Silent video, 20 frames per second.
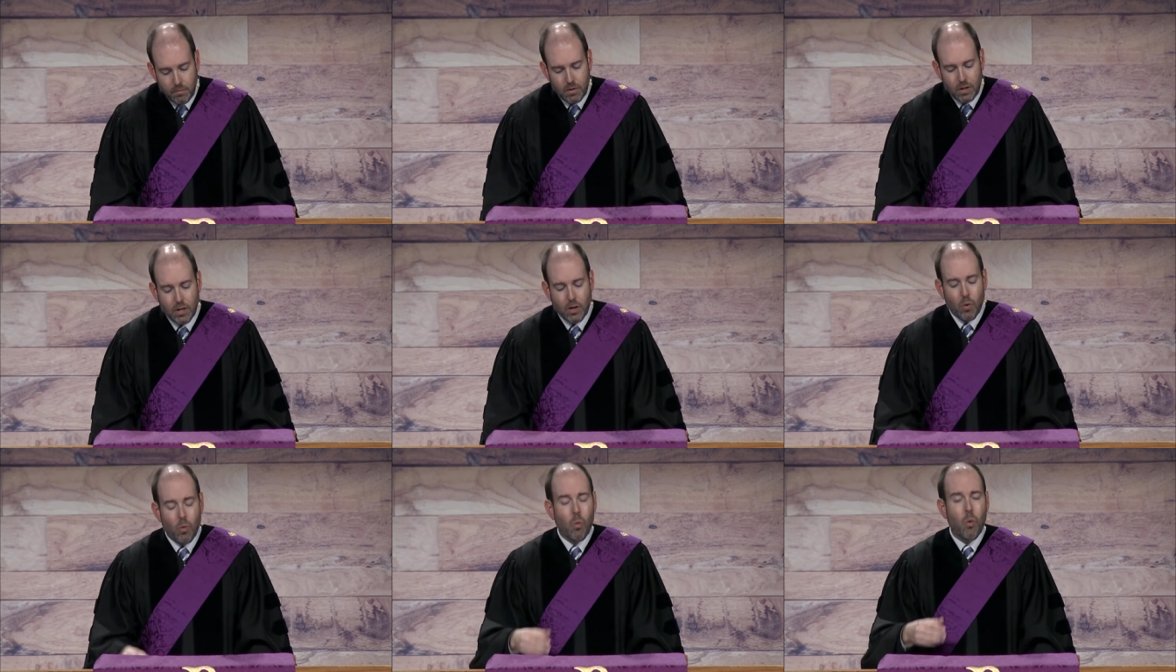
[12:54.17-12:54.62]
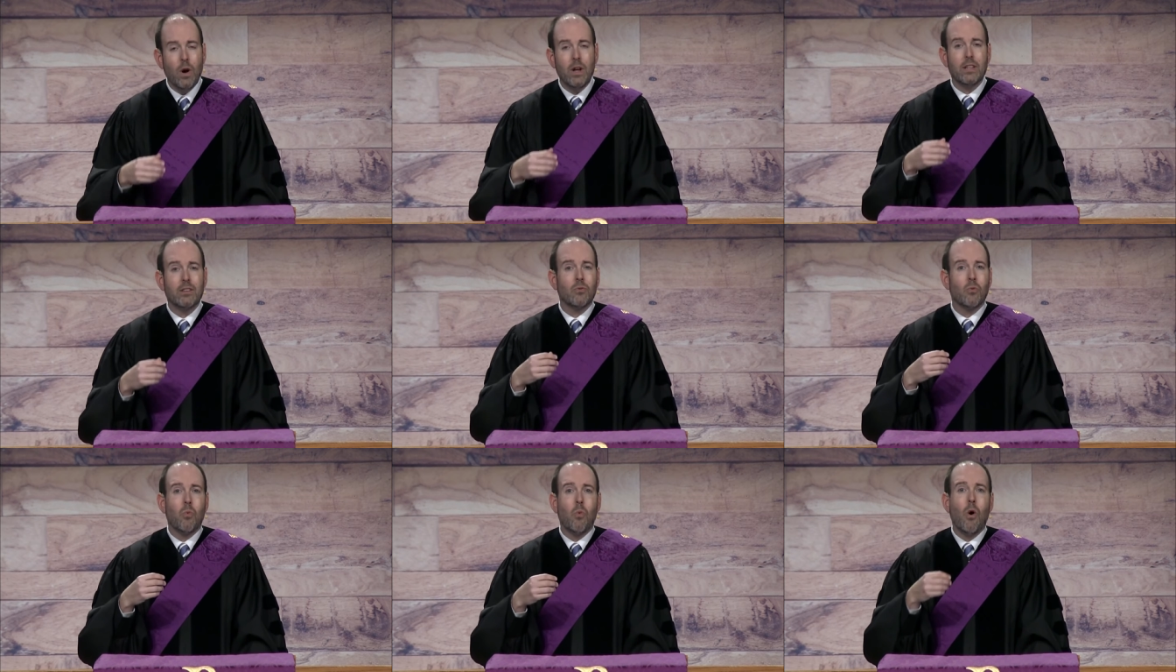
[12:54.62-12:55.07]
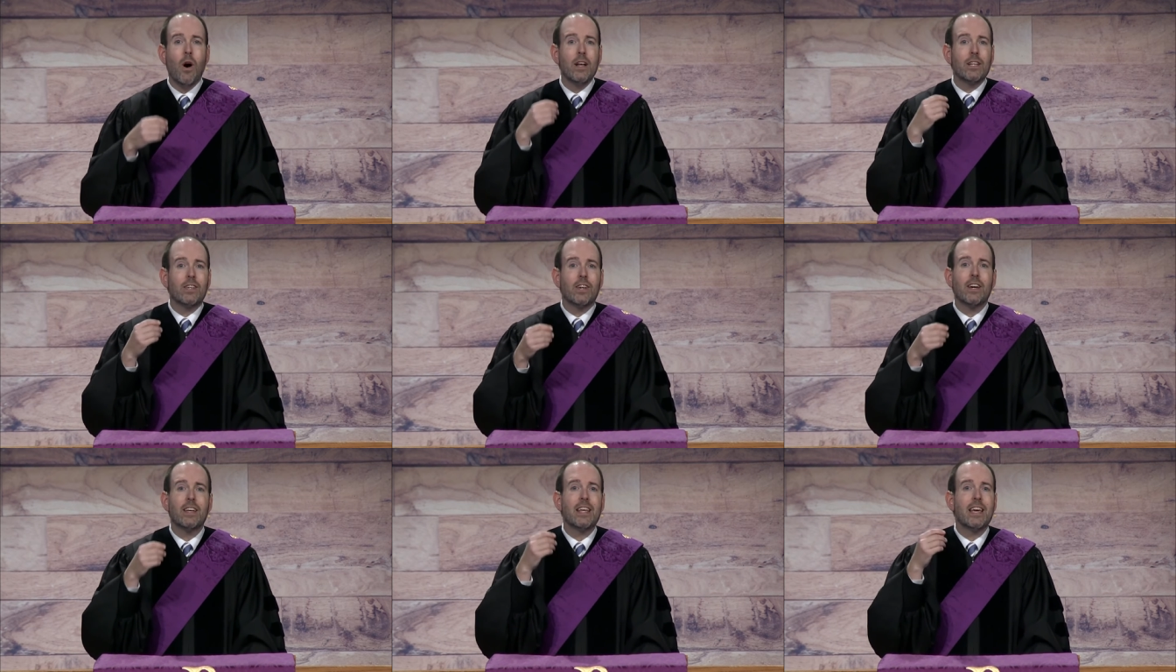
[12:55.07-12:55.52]
You know, what,
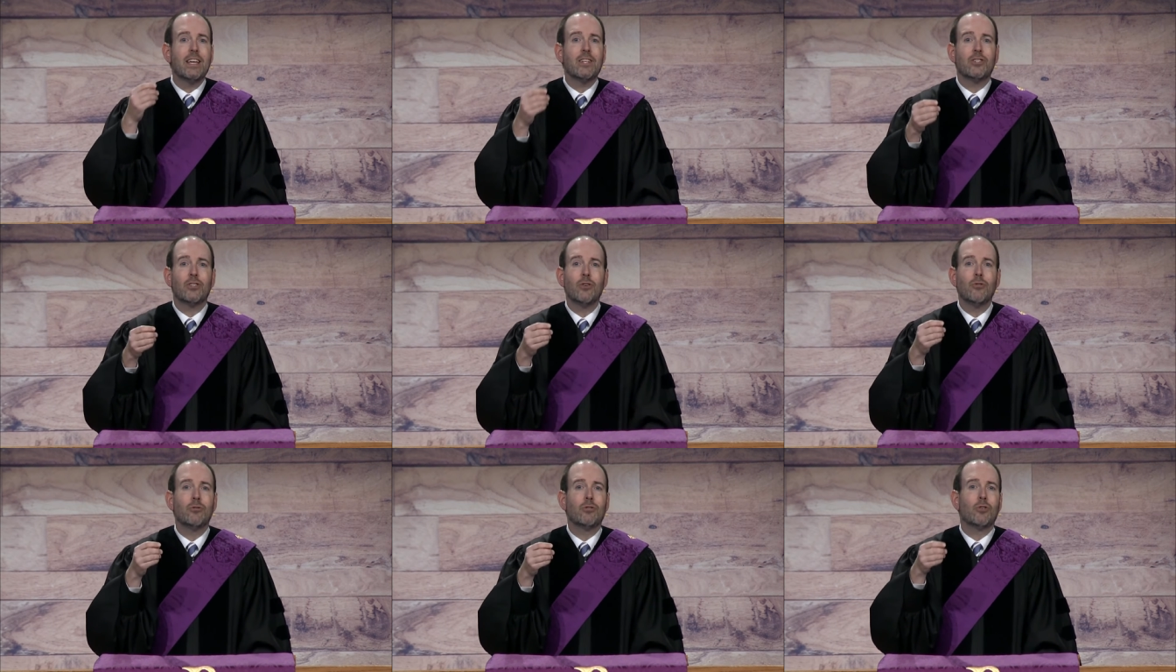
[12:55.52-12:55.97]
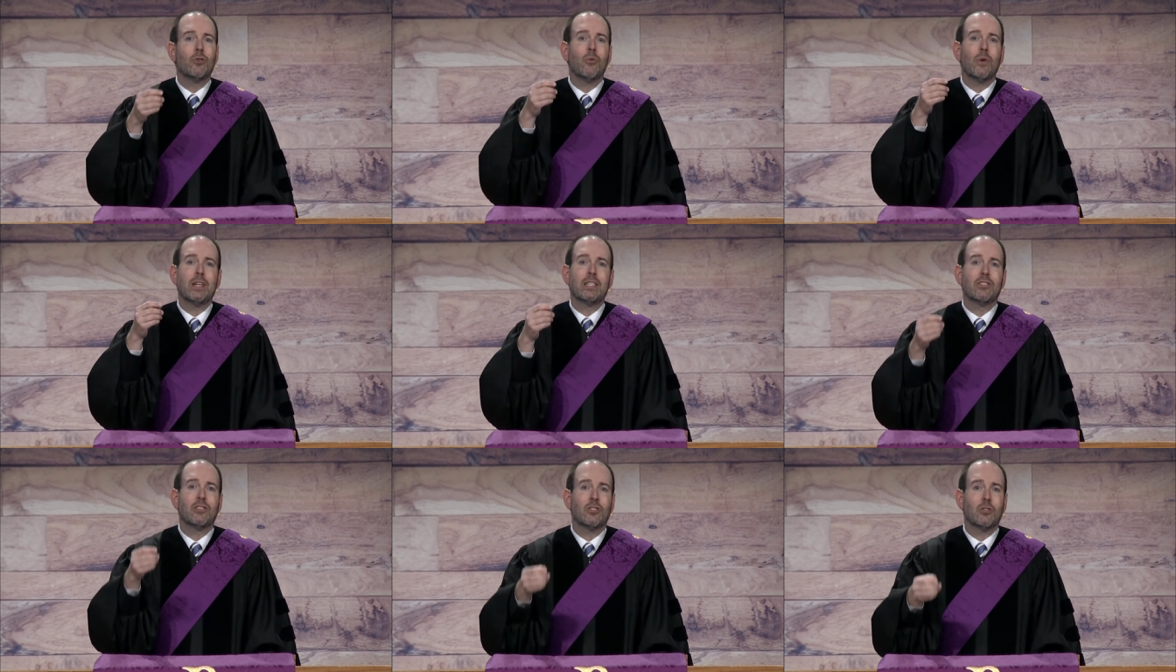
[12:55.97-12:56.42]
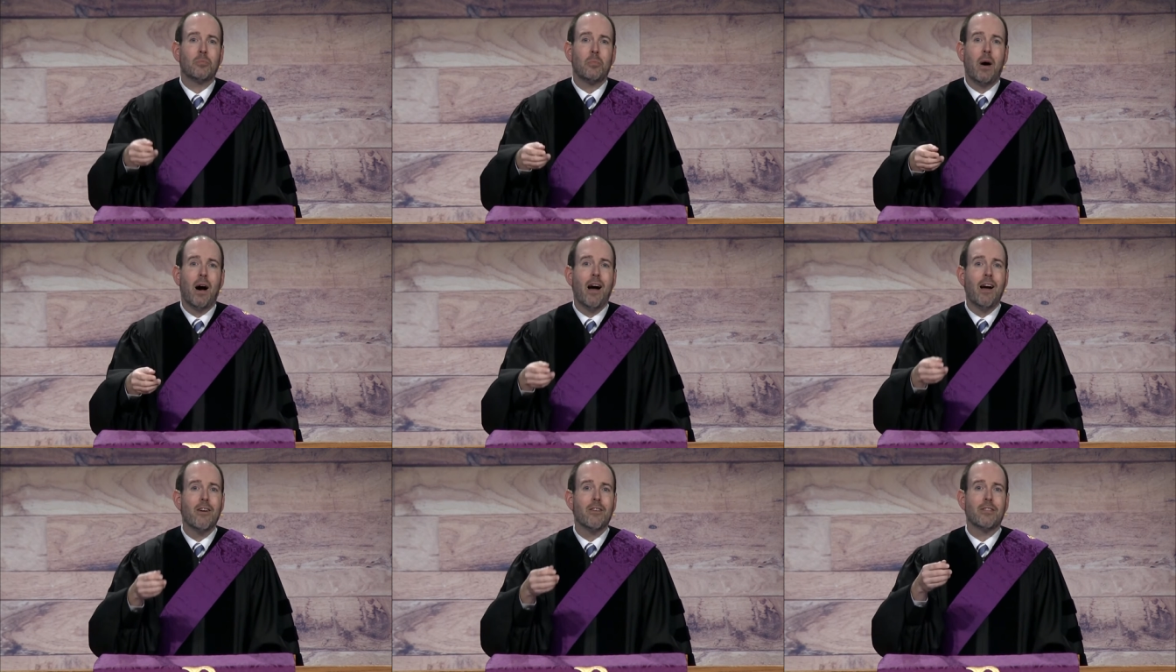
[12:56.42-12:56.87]
what could he do to
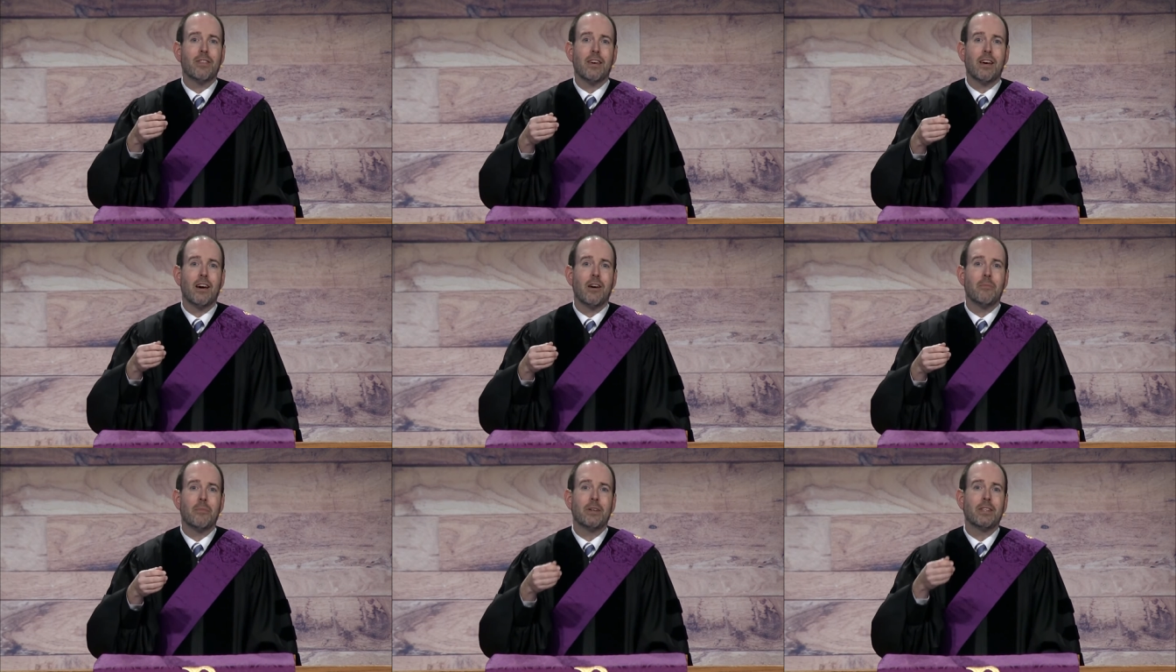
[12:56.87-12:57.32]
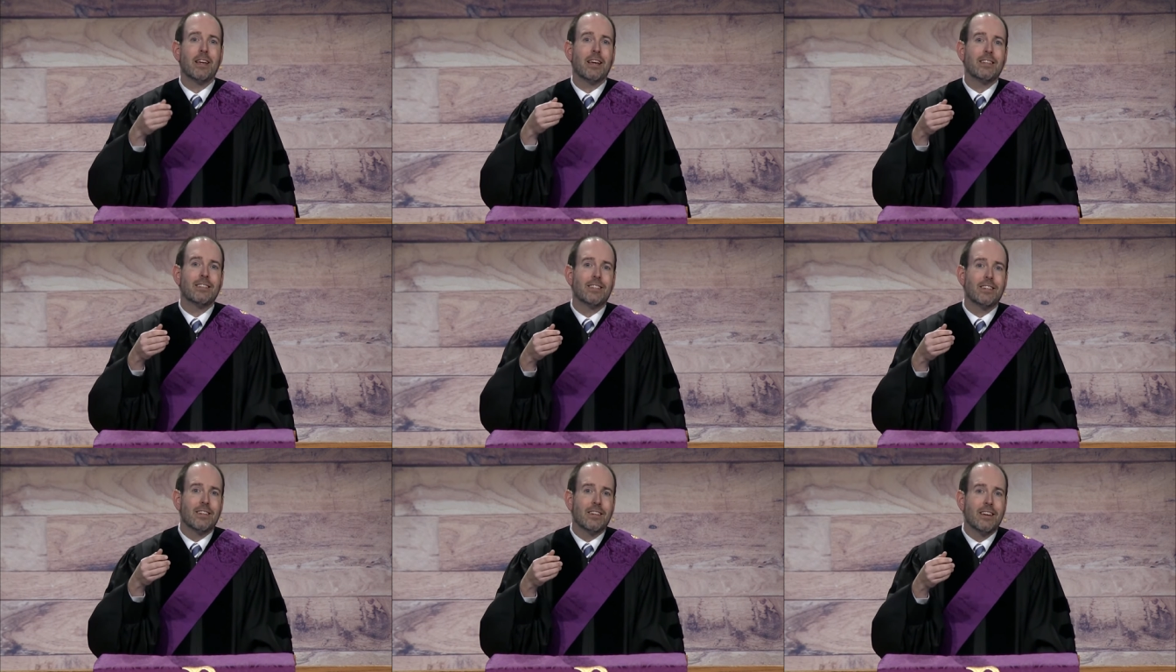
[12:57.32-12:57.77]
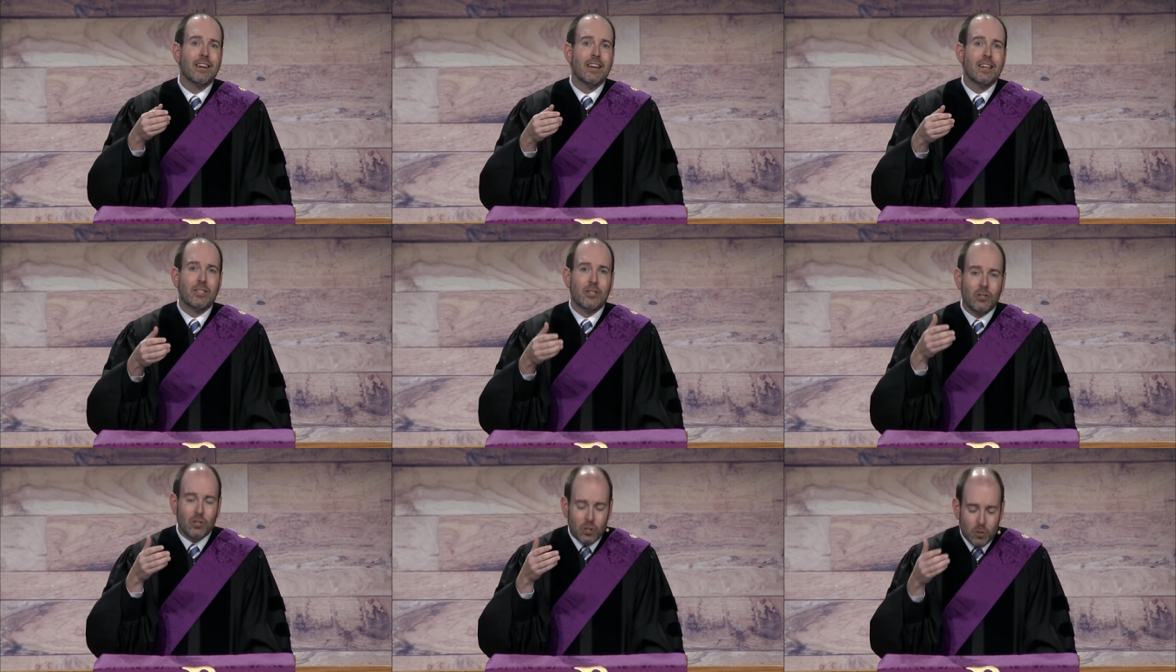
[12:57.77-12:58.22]
inspire them and, and to,
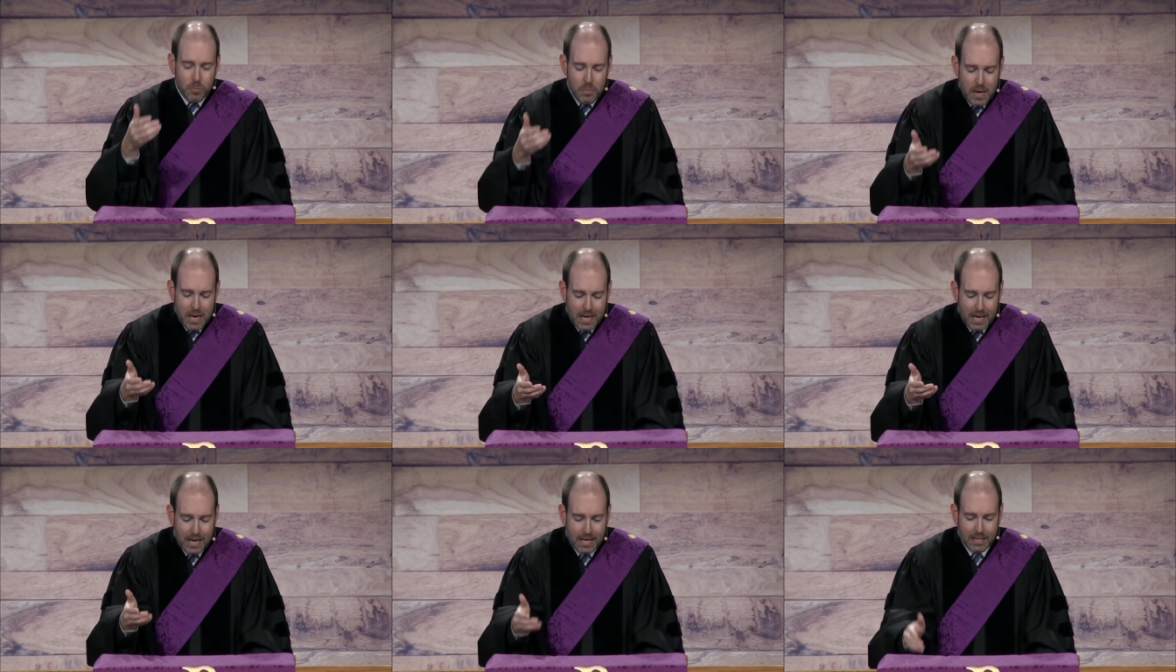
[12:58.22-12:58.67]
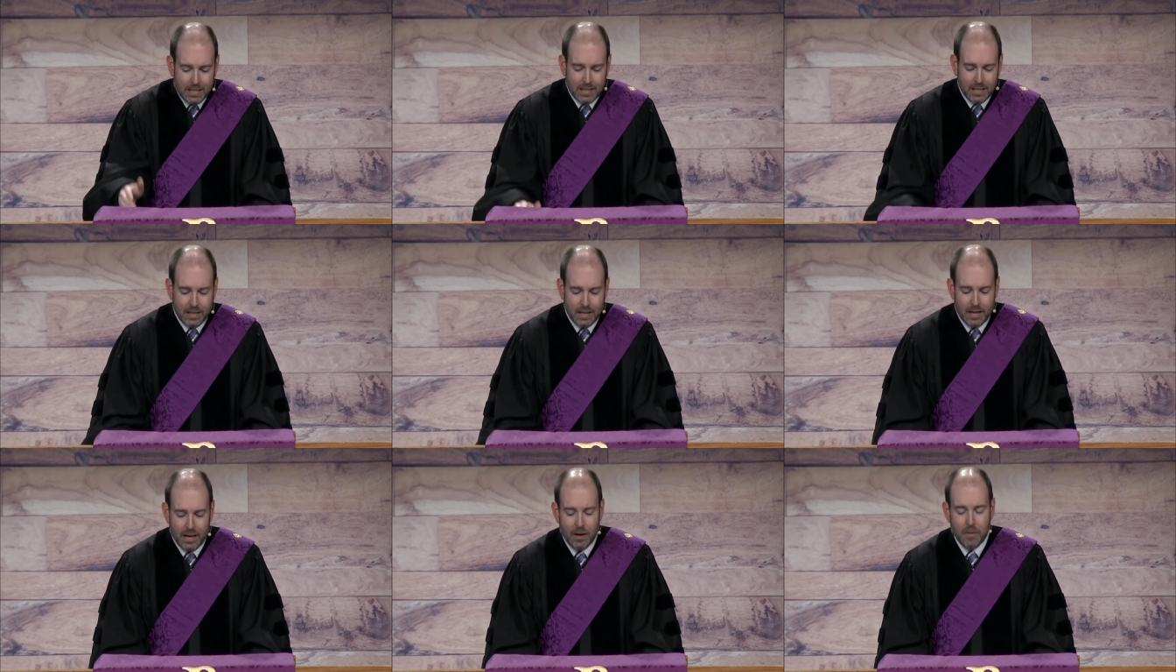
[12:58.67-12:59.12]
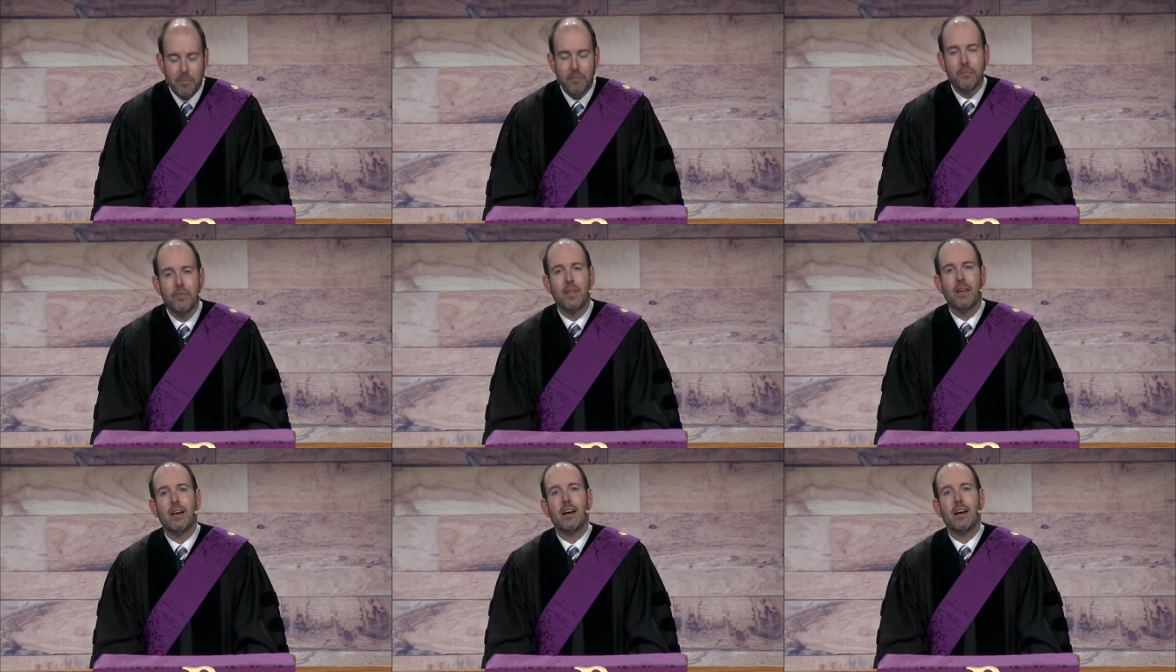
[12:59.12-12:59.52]
to speak into them?